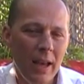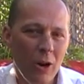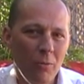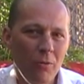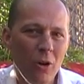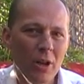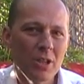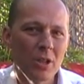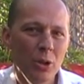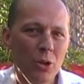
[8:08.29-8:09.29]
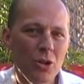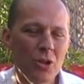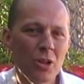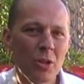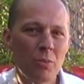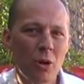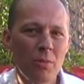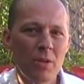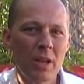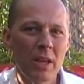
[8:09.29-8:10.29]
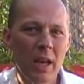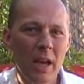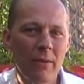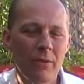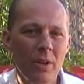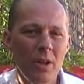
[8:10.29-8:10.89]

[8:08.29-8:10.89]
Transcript: help find solutions to the problems that you have.